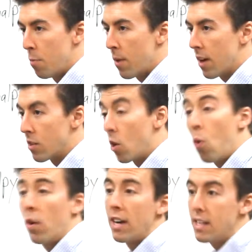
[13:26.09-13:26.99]
because the
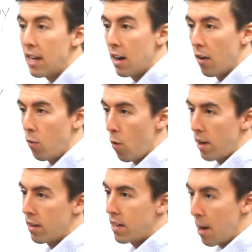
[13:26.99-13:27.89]
whole idea of
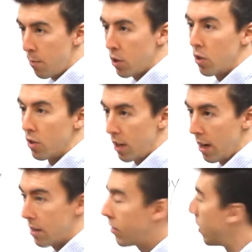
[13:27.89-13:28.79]
what temperature
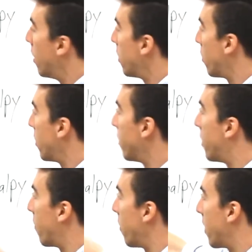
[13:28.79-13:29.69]
does to these
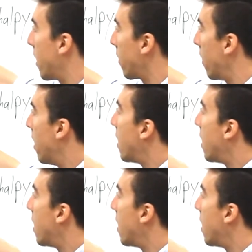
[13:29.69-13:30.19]
different things